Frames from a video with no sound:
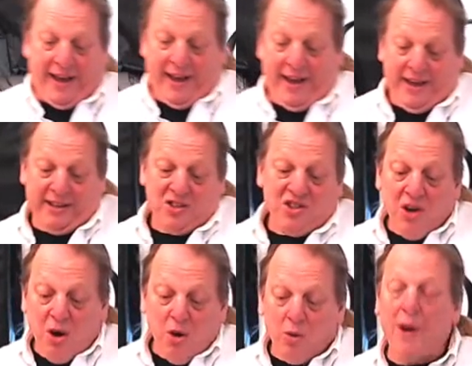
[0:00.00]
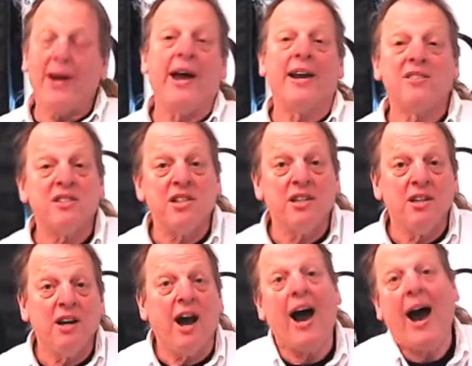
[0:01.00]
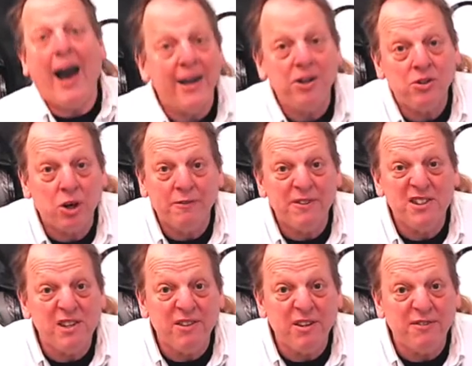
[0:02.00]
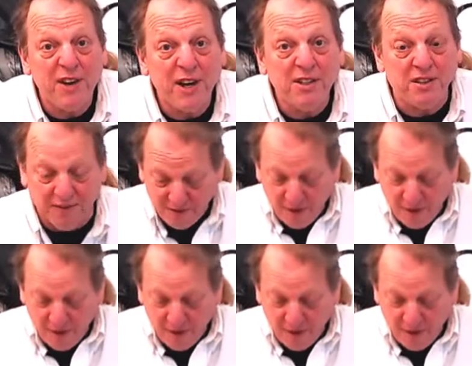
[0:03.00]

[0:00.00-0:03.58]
And so, quite honestly, I don't know if it's even effective,